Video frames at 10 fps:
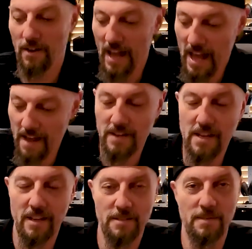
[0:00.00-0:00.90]
heavy
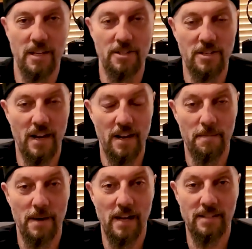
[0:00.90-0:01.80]
customization out of the
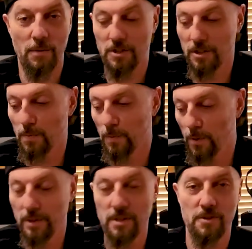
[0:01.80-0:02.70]
box that would just
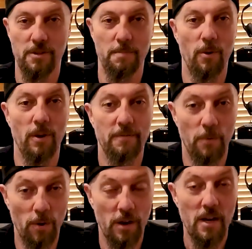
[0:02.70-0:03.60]
ruin your support
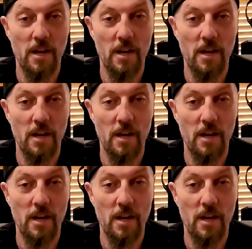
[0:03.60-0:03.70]
for